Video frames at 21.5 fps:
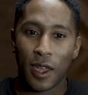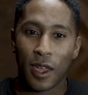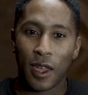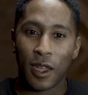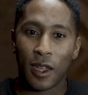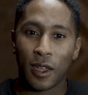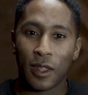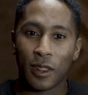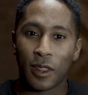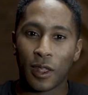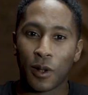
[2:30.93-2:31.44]

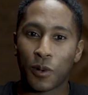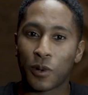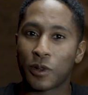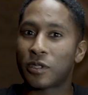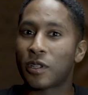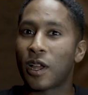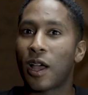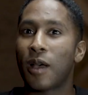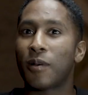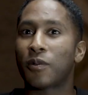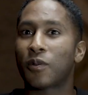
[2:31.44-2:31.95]
And there was
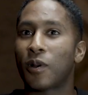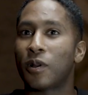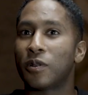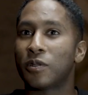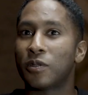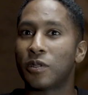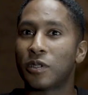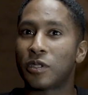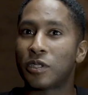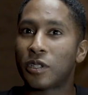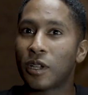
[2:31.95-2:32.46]
times where I was
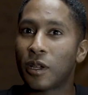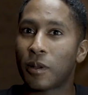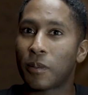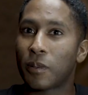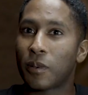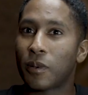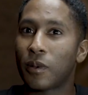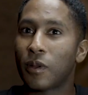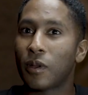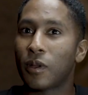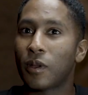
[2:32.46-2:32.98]
on the ship,
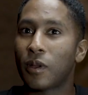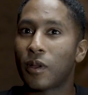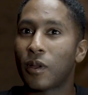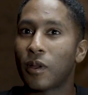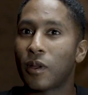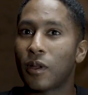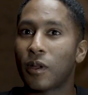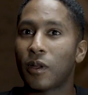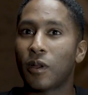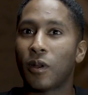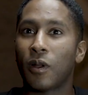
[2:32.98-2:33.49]

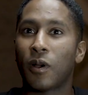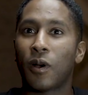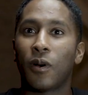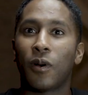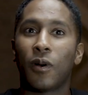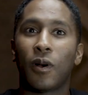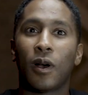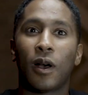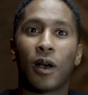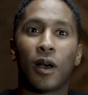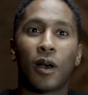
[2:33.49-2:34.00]

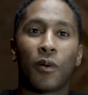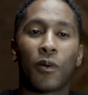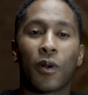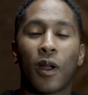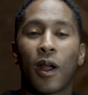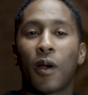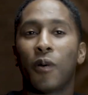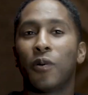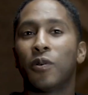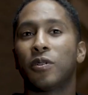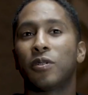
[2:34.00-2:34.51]
where
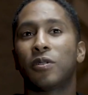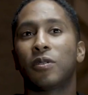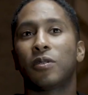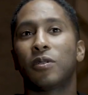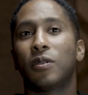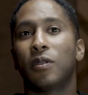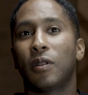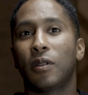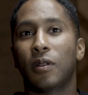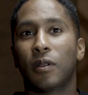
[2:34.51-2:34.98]
I was